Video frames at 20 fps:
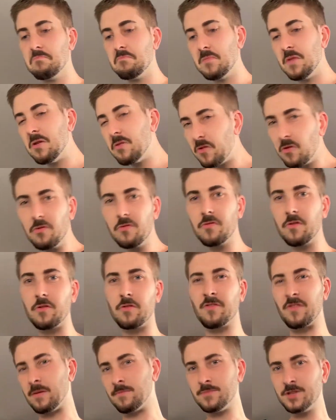There's also
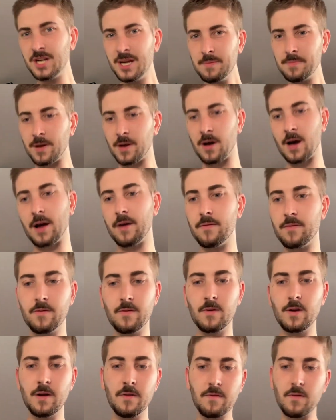some cheaper
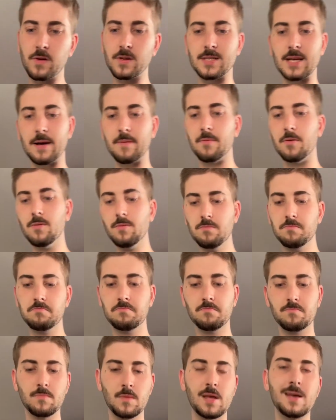knives. For example,
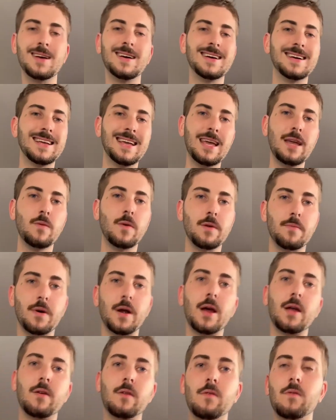Kiwi
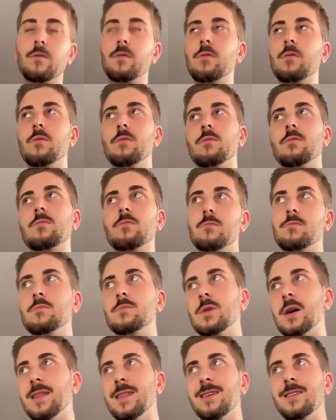brand.
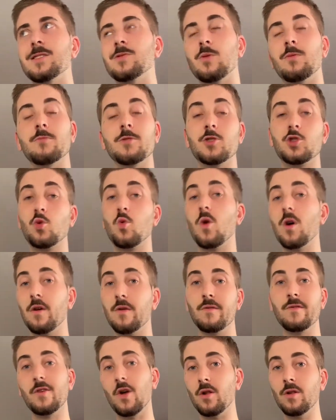I think this one was
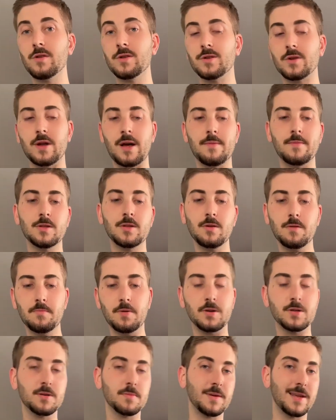$12 on Amazon,
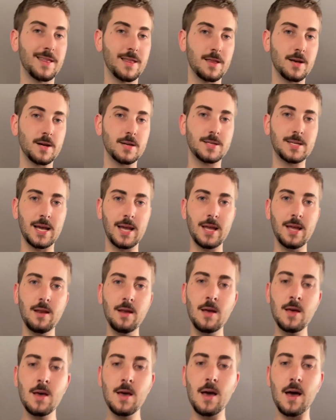possibly $13.
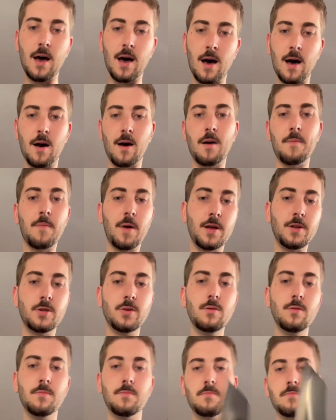Mind
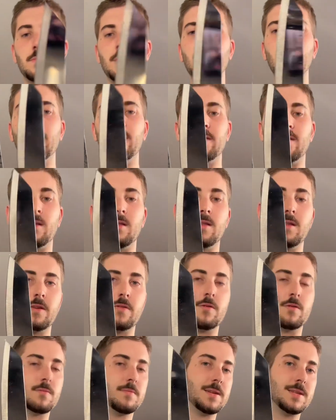you, it is a
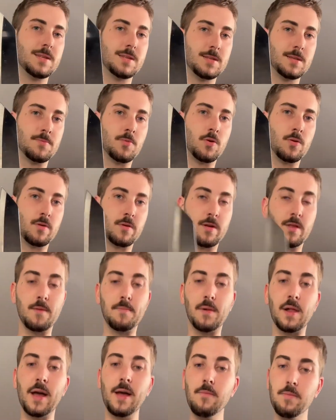little bit smaller in the
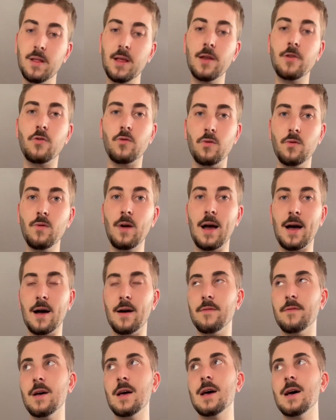blade, but they do
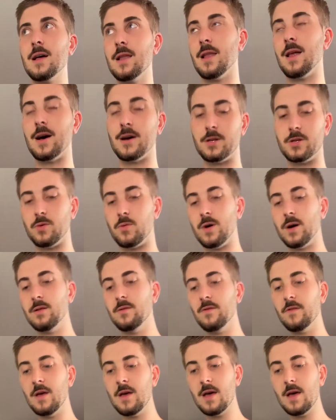have larger ones.